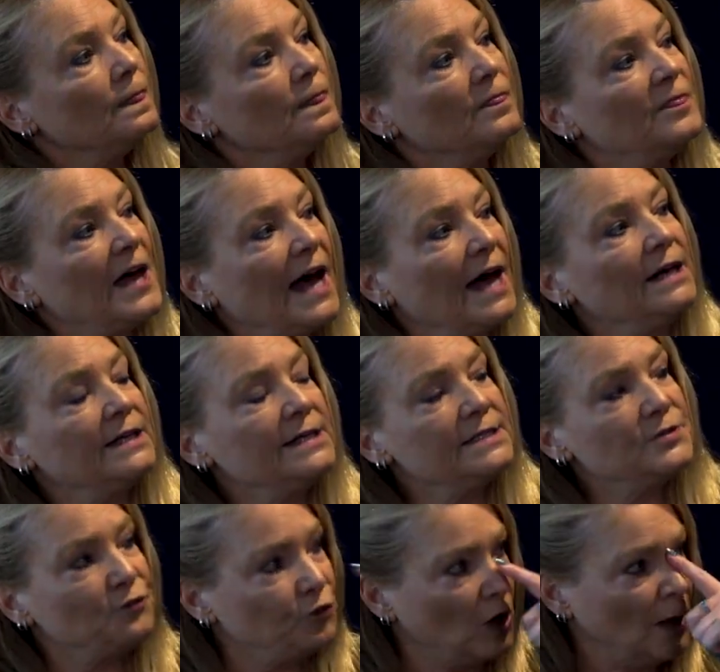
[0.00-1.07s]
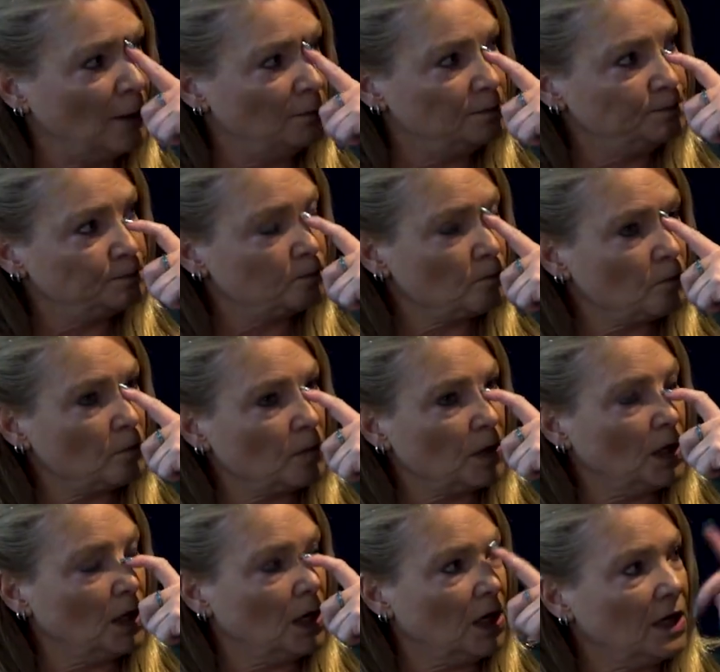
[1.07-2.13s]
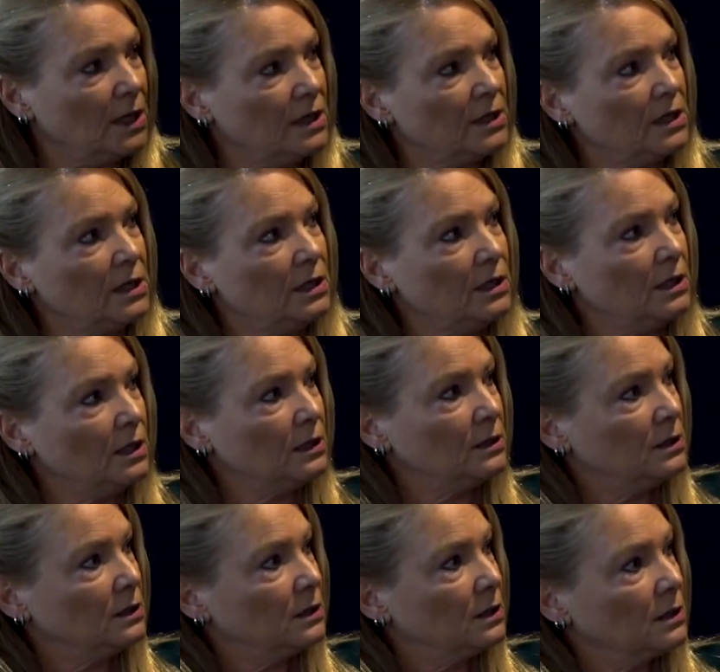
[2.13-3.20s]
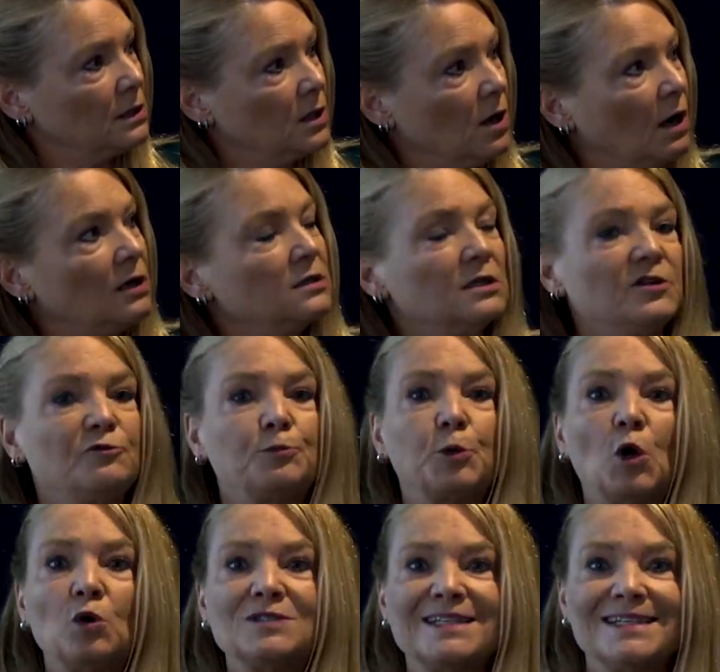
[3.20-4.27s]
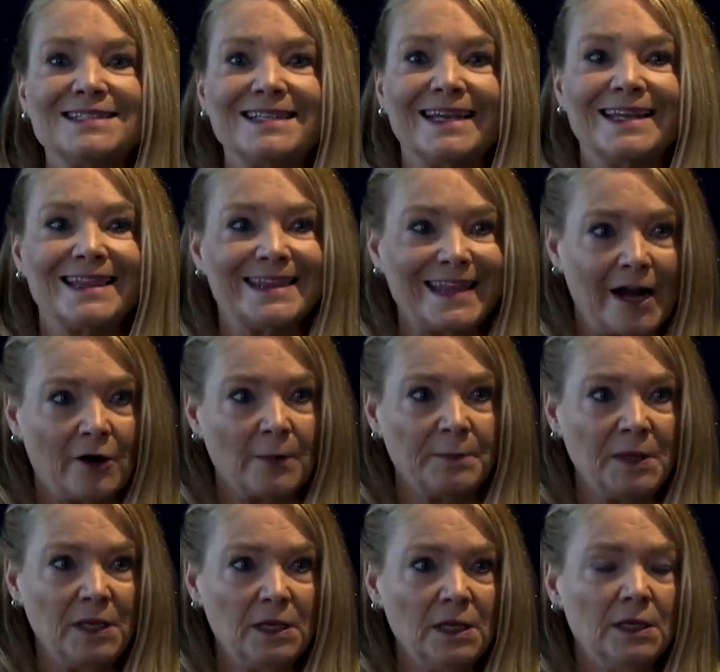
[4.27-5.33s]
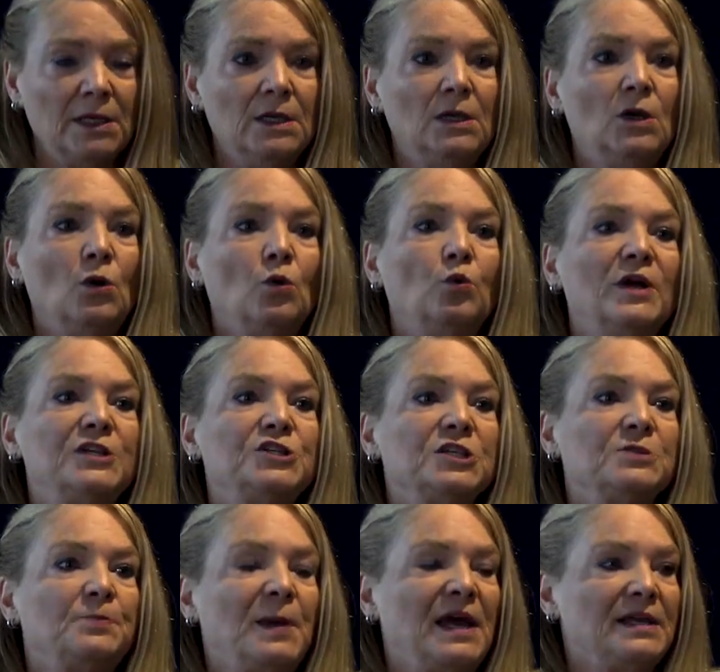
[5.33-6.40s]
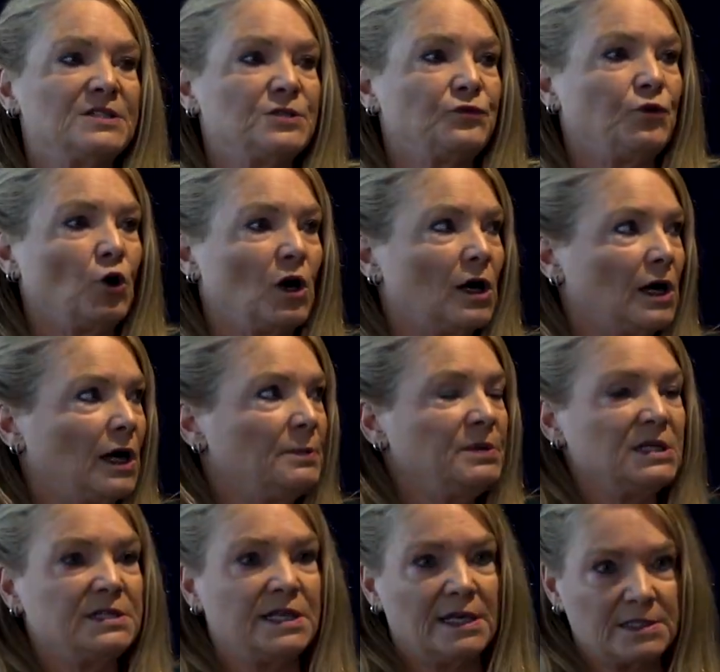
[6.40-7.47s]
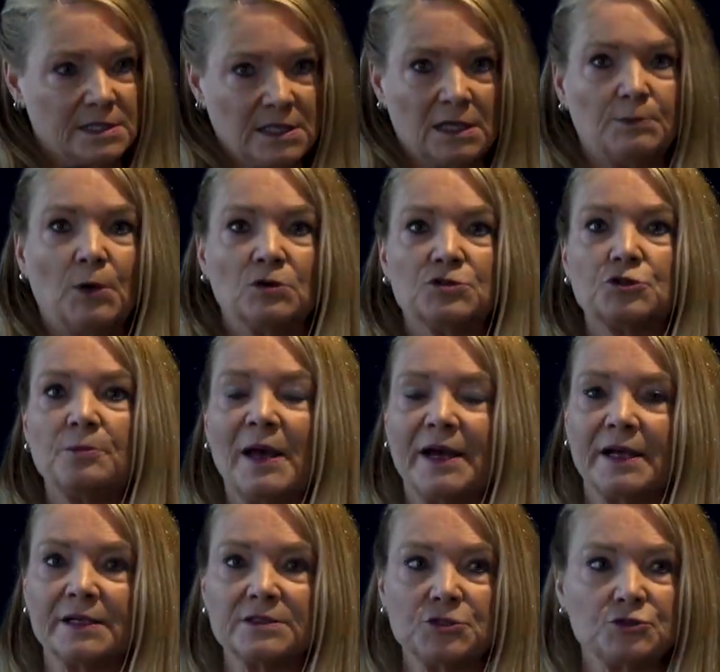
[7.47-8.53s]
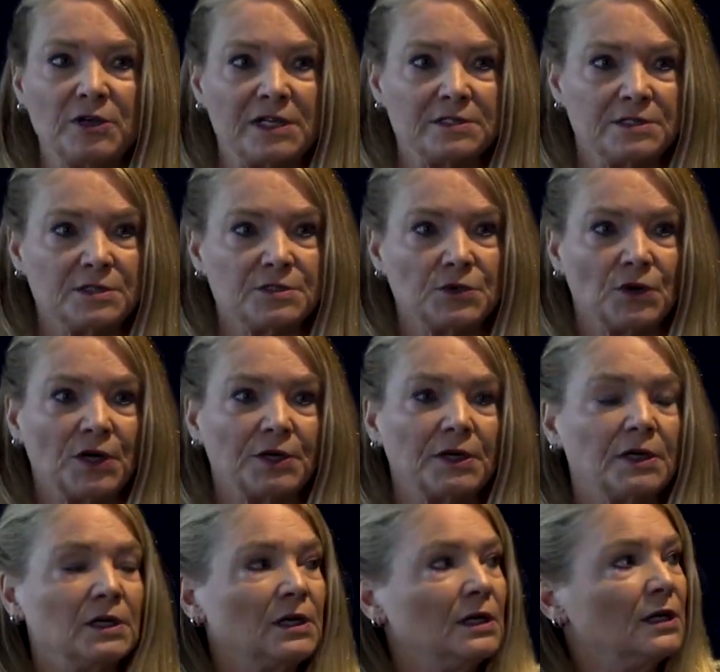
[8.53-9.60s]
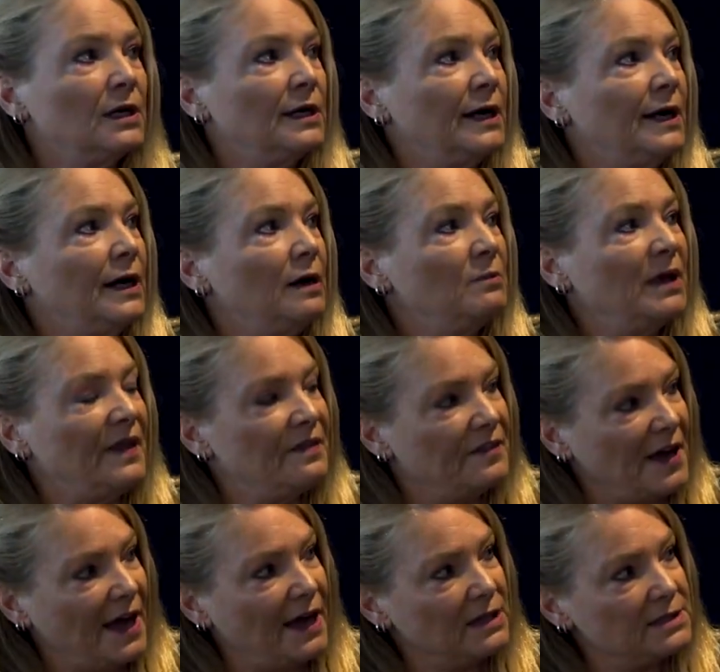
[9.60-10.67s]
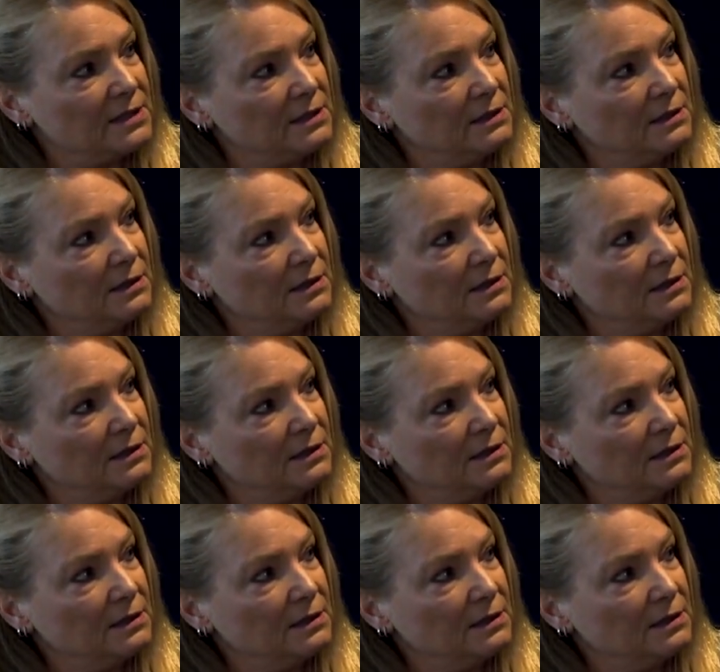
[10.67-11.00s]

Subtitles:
that is from the cognitive processing therapy, which is based for PTSD, post-traumatic stress disorder. And that